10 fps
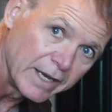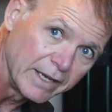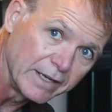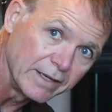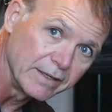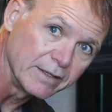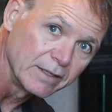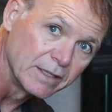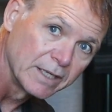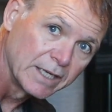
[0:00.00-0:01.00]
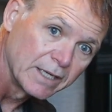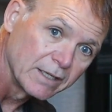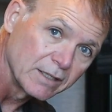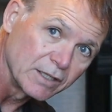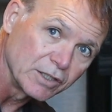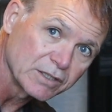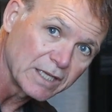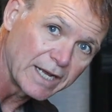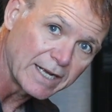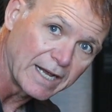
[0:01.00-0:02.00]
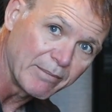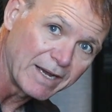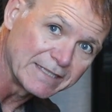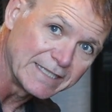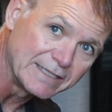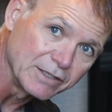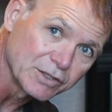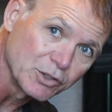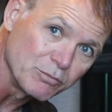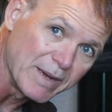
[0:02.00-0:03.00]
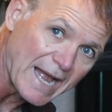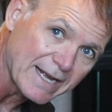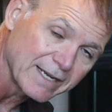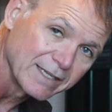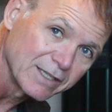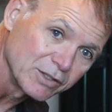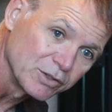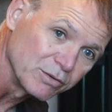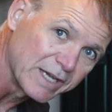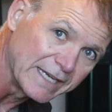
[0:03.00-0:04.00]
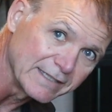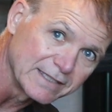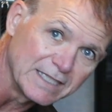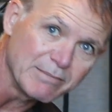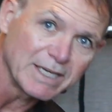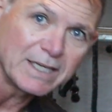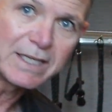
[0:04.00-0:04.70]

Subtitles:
And looks like I might need to scoot back because you can't see.